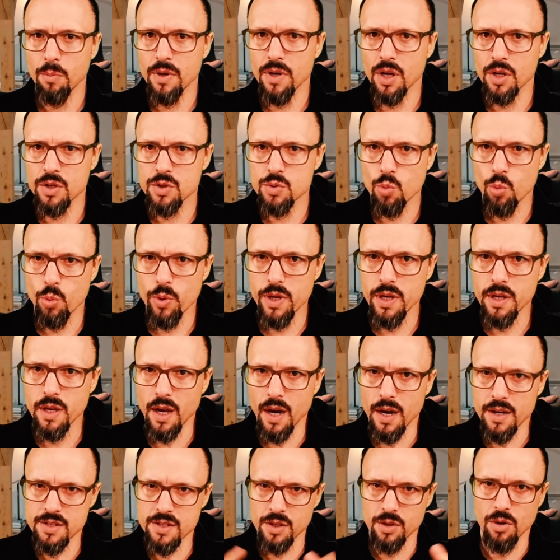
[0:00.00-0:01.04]
because we
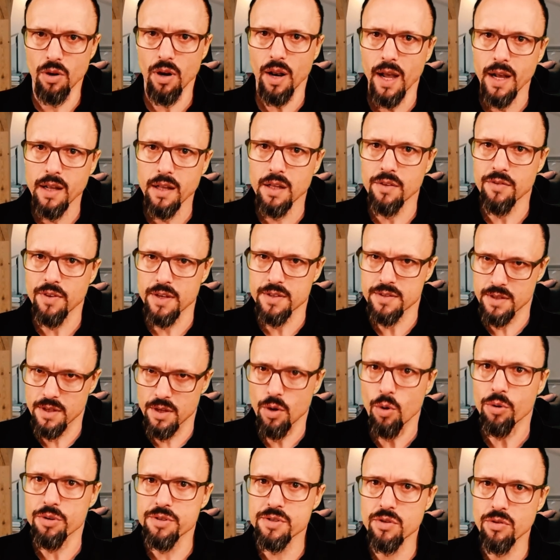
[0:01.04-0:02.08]
as a collective, as the
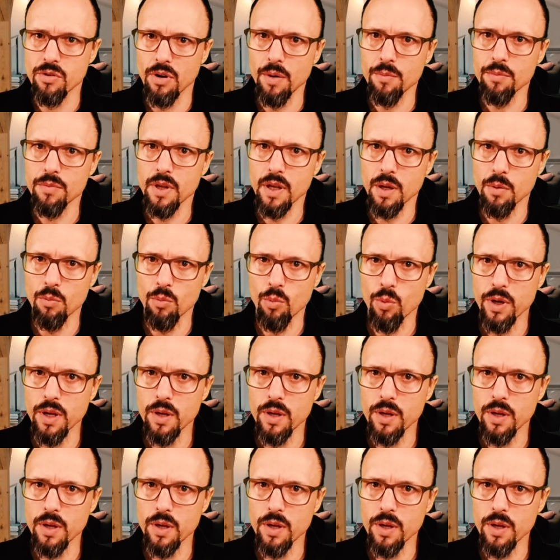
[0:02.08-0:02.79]
whole Scrum team,